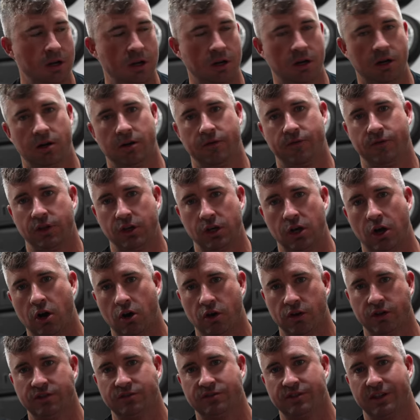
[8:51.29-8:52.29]
of the
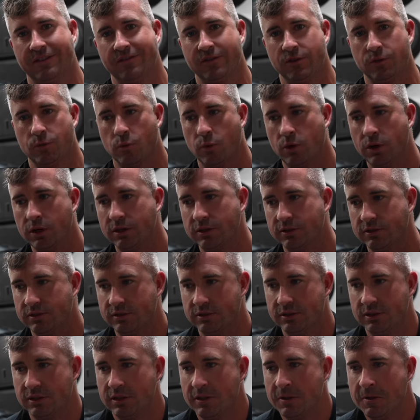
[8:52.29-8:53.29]
RE71s,
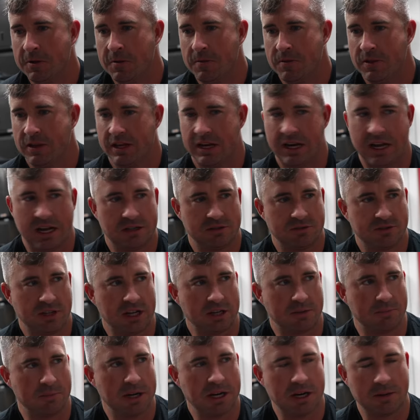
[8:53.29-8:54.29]
and I was
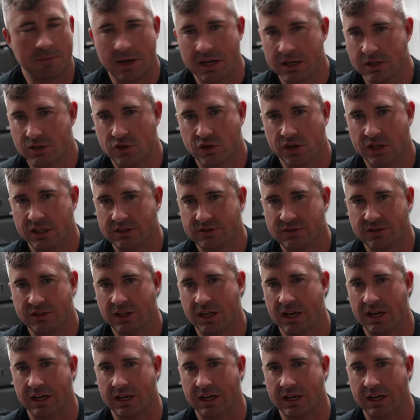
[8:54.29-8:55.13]
like, man, am I crazy?